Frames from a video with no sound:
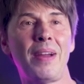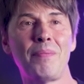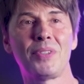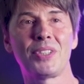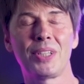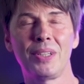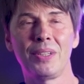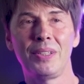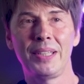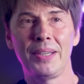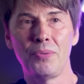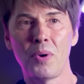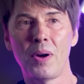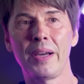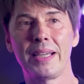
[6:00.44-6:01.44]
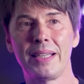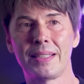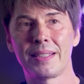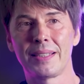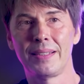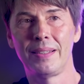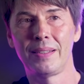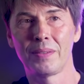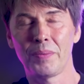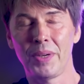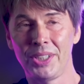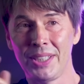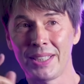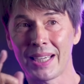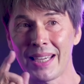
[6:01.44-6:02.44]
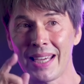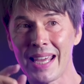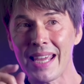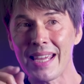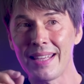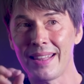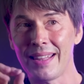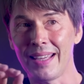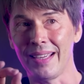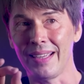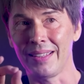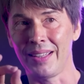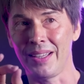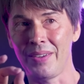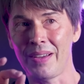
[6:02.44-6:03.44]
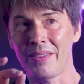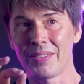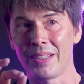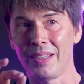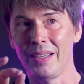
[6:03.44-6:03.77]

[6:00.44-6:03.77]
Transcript: absolutely right, which is a key thing that you have to